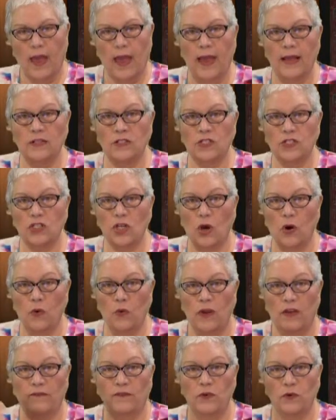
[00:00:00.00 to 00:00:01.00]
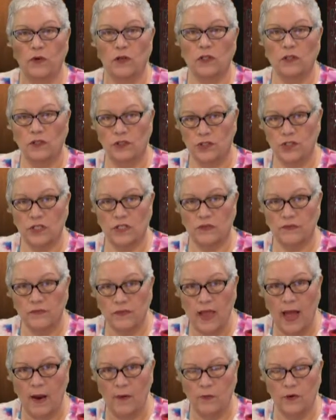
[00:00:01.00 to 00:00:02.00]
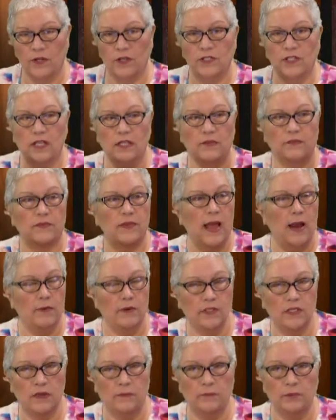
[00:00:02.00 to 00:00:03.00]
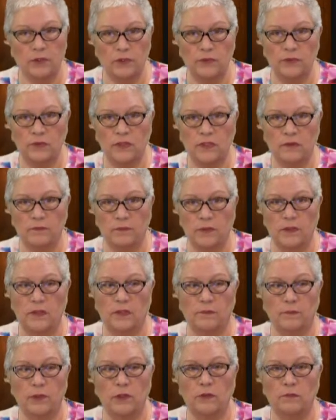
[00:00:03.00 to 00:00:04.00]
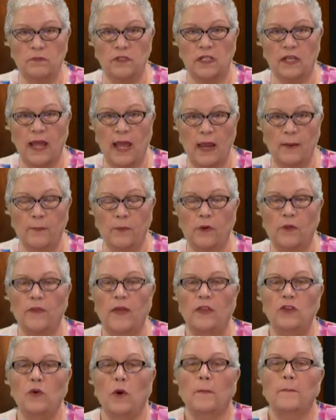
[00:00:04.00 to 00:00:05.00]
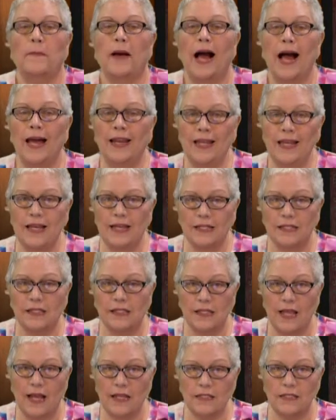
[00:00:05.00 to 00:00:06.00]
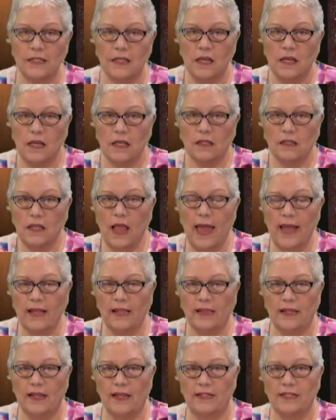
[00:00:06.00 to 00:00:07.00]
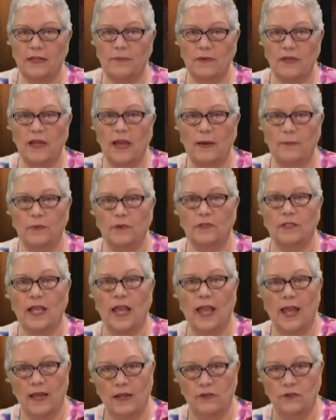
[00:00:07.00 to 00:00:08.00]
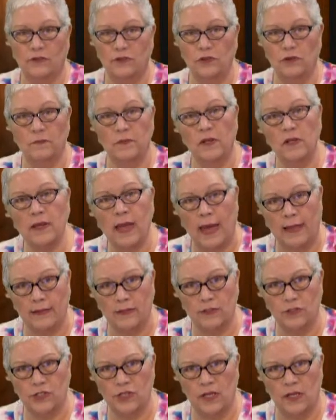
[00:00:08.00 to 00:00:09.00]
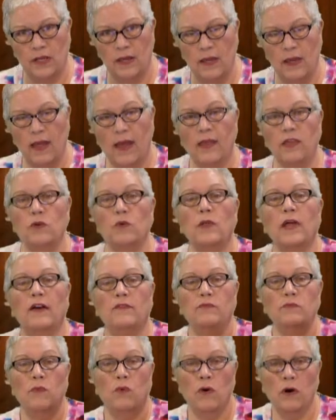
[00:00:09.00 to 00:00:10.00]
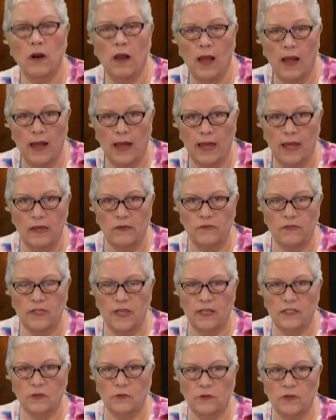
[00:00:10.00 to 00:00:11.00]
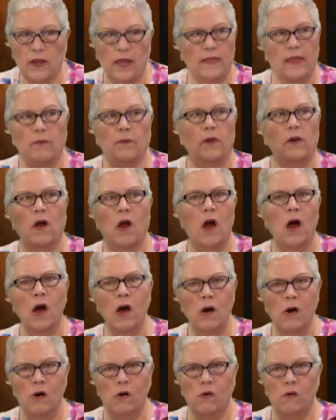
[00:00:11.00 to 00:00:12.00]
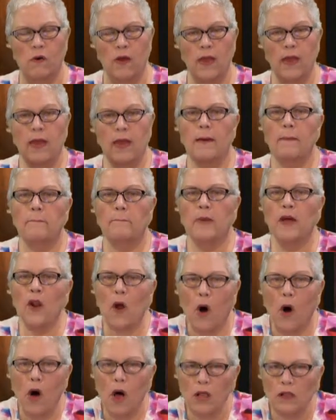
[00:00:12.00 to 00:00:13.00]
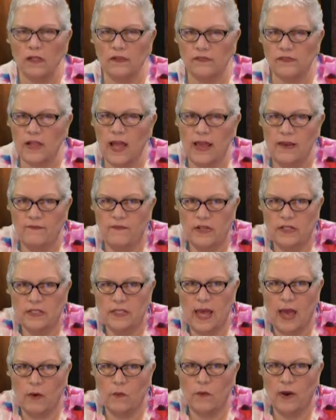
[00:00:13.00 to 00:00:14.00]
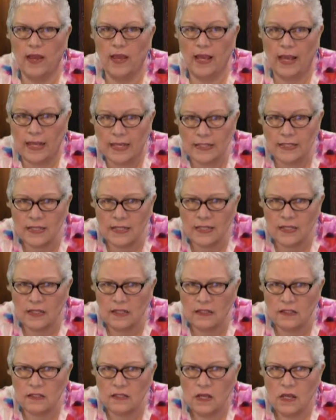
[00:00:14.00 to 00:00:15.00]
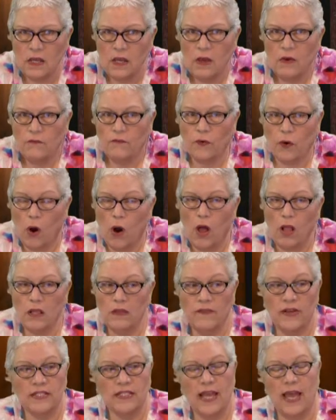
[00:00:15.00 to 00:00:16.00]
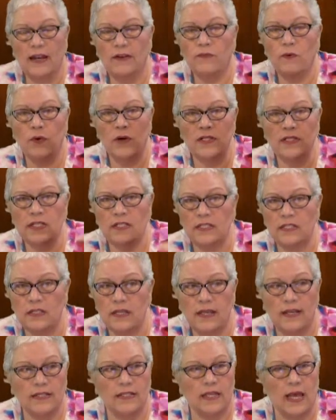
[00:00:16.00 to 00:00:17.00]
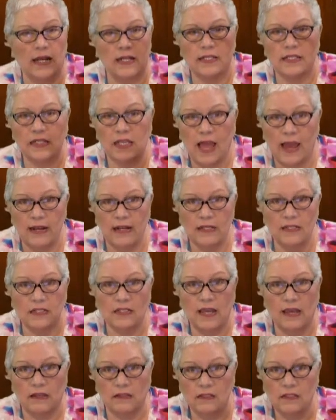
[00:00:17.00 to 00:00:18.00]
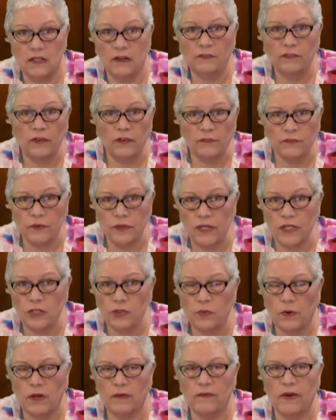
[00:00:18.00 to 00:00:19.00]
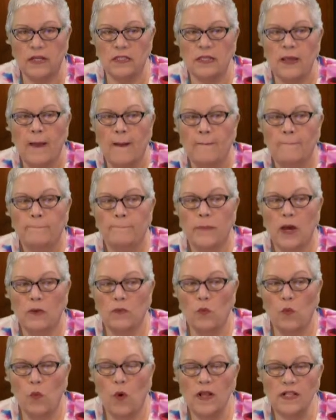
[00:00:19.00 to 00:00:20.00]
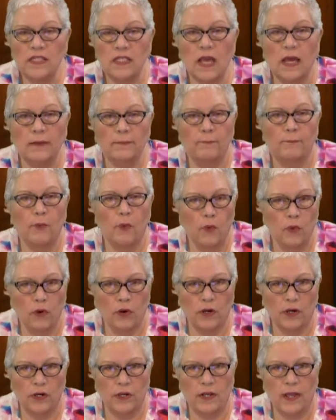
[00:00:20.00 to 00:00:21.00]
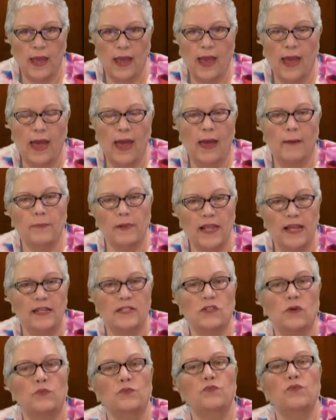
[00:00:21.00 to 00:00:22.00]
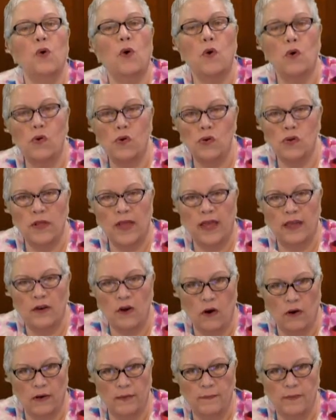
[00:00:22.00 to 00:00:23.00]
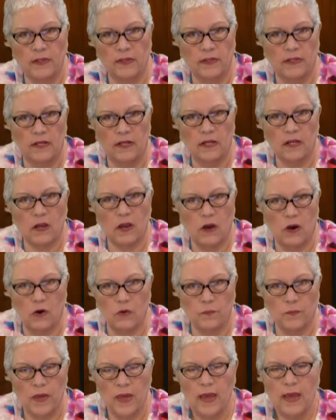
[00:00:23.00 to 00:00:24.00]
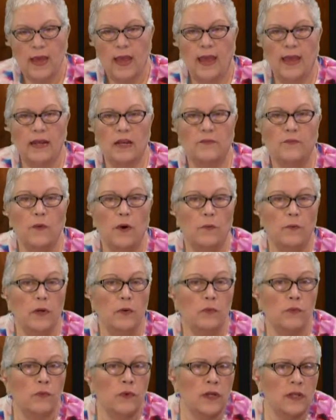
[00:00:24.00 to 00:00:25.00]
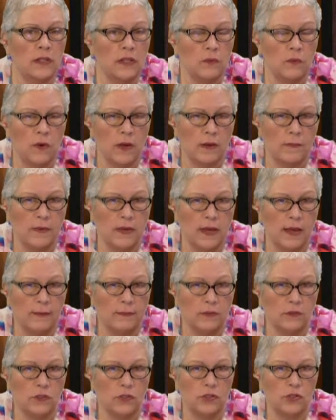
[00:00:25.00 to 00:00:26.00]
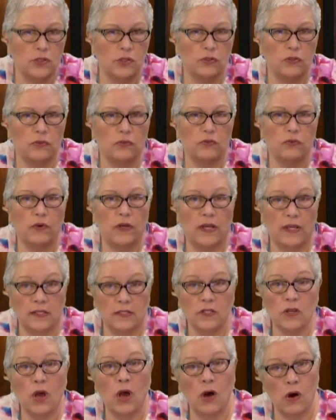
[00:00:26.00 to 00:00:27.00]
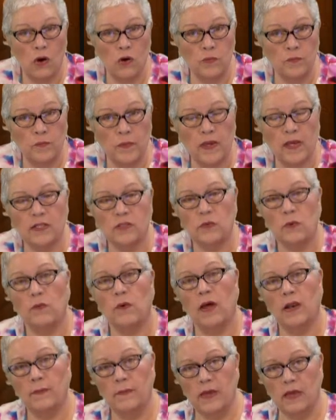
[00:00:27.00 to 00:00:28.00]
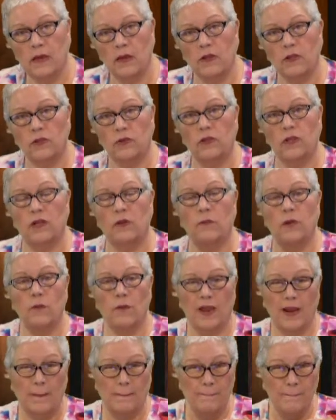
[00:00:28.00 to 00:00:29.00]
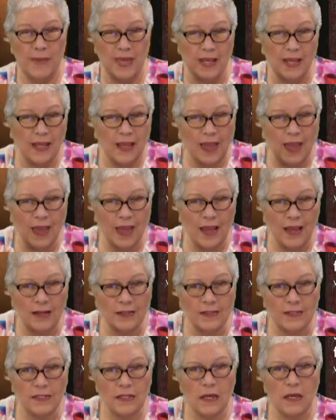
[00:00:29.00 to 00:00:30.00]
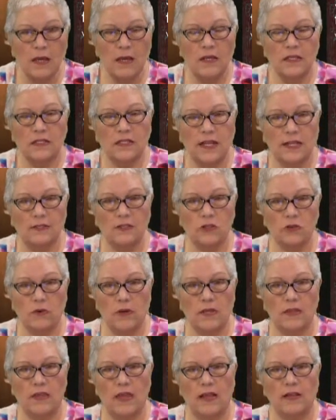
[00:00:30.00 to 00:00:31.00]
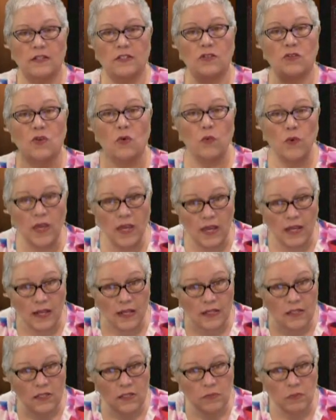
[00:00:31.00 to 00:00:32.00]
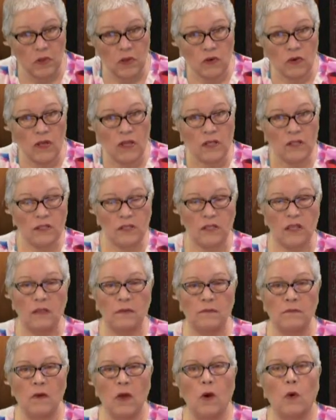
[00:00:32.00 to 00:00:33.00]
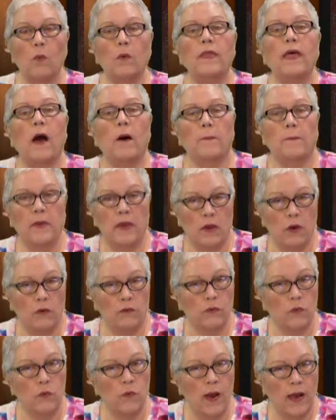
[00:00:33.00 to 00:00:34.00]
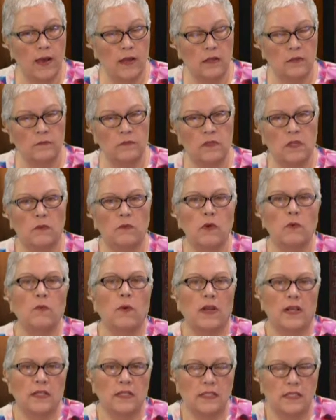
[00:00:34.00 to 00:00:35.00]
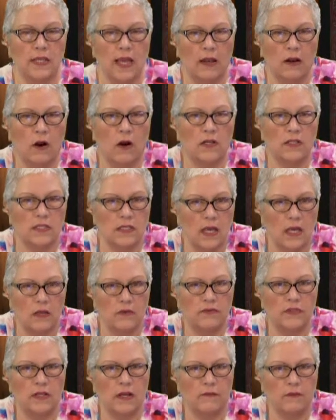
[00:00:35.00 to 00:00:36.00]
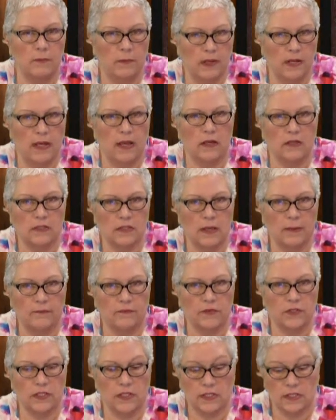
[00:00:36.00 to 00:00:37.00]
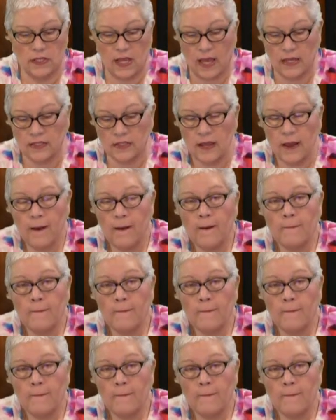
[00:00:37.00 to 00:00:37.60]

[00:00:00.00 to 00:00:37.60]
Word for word: And so if you're allergic to flowers and the flowers have bloomed in April, then your body is less likely to be able to handle your milk allergy, and you will have more hives and they went, oh, but all of life is that way, isn't it? For all of us. And of course it's on a sliding scale different for each one of us, but what's on board plays a role in our ability to cope. And if what we really want to be able to do is cope, because we want to be included and we want to mitigate sensory things so that we can experience them without being overwhelmed, then we want to set ourselves and everybody else up for success.